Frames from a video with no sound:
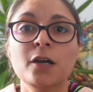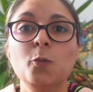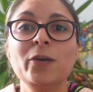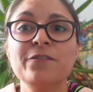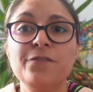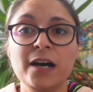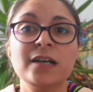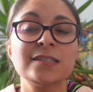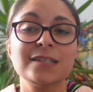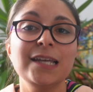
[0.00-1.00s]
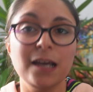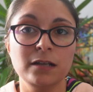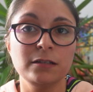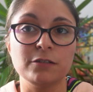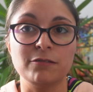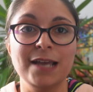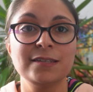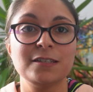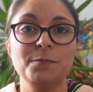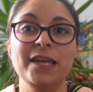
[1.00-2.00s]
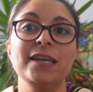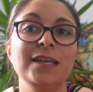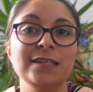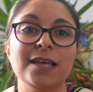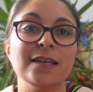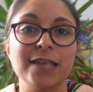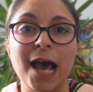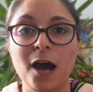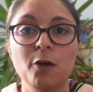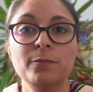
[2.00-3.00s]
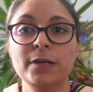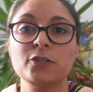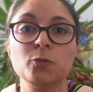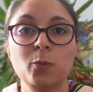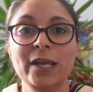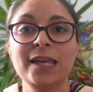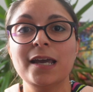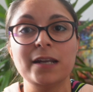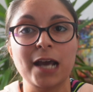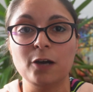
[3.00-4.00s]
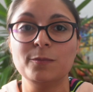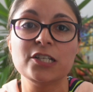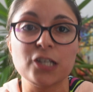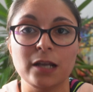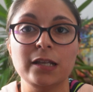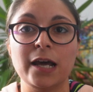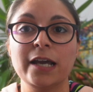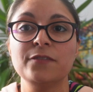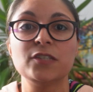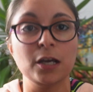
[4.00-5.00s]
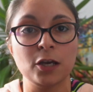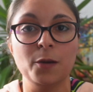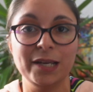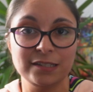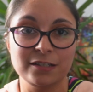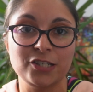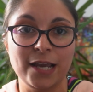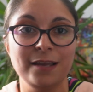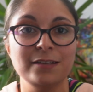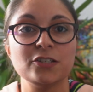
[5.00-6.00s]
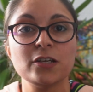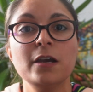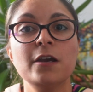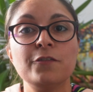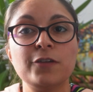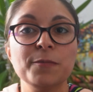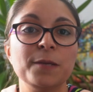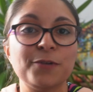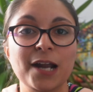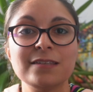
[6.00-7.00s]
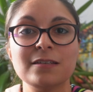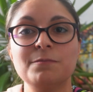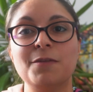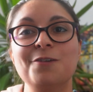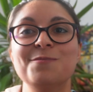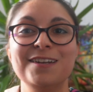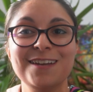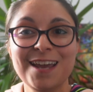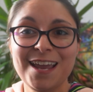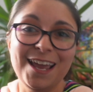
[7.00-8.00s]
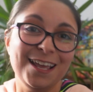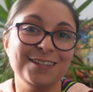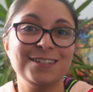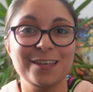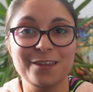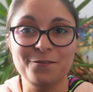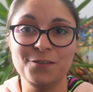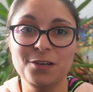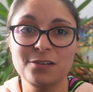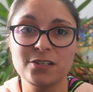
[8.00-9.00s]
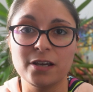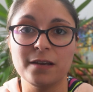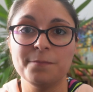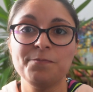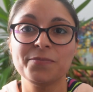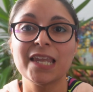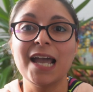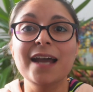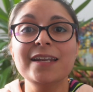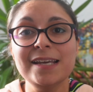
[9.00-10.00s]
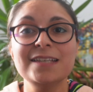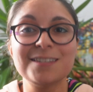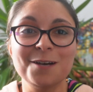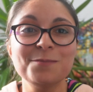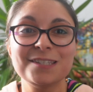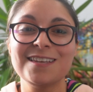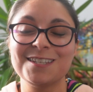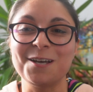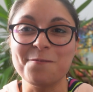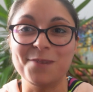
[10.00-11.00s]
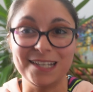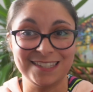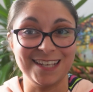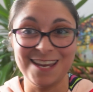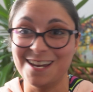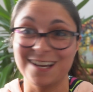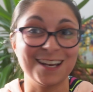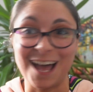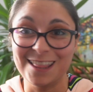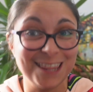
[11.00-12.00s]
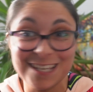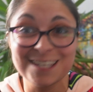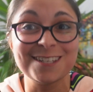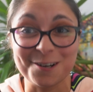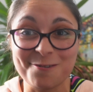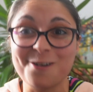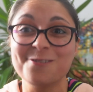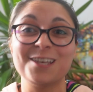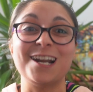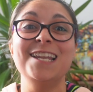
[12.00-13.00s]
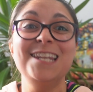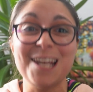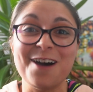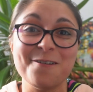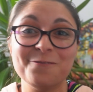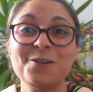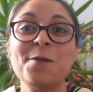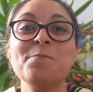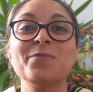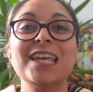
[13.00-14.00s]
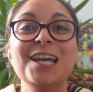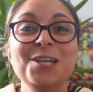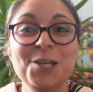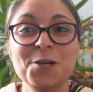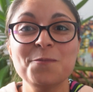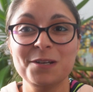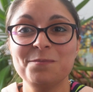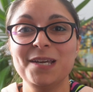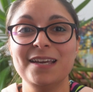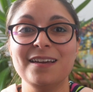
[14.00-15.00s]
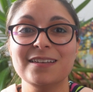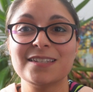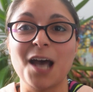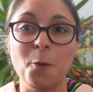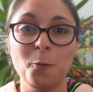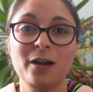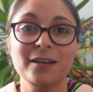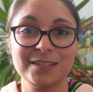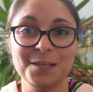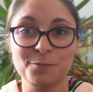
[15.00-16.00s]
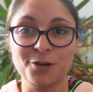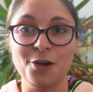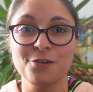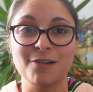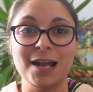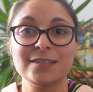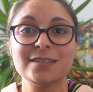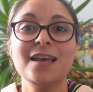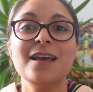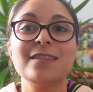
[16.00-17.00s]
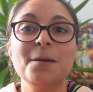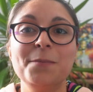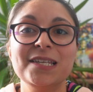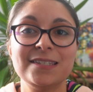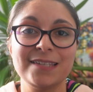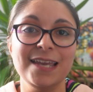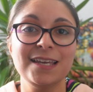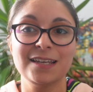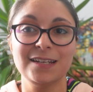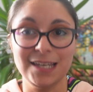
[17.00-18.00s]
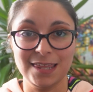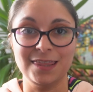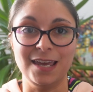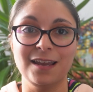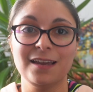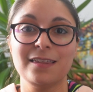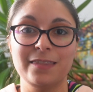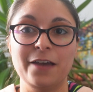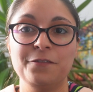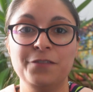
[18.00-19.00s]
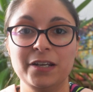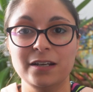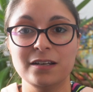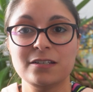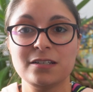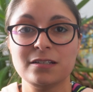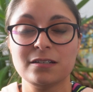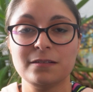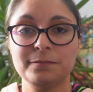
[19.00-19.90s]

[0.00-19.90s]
We vastly underestimate, he says, how much we and how much our lives are going to change from the present moment into the future. And he sums this up by saying, and this is a quote that I love, "Human beings are works in progress that mistakenly think they're finished."